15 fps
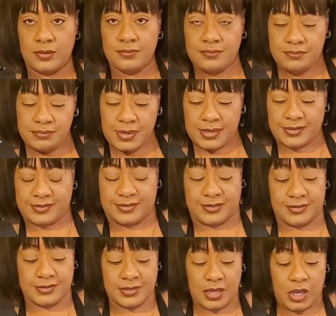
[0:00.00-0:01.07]

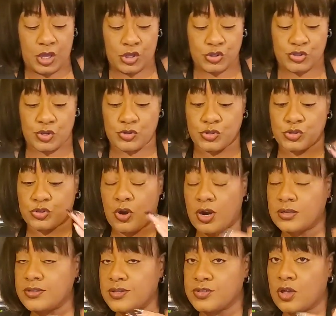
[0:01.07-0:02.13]
mixes. So
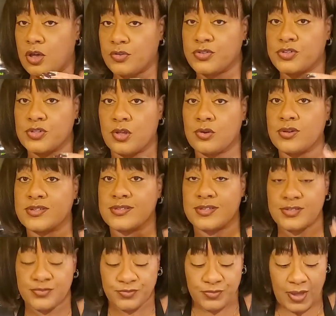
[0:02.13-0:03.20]
start this off slow because
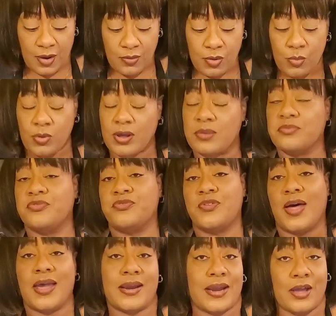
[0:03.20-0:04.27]
this flour will come
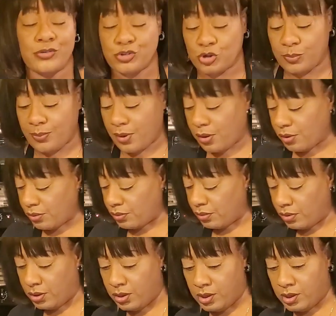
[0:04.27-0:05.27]
flying out your bowl.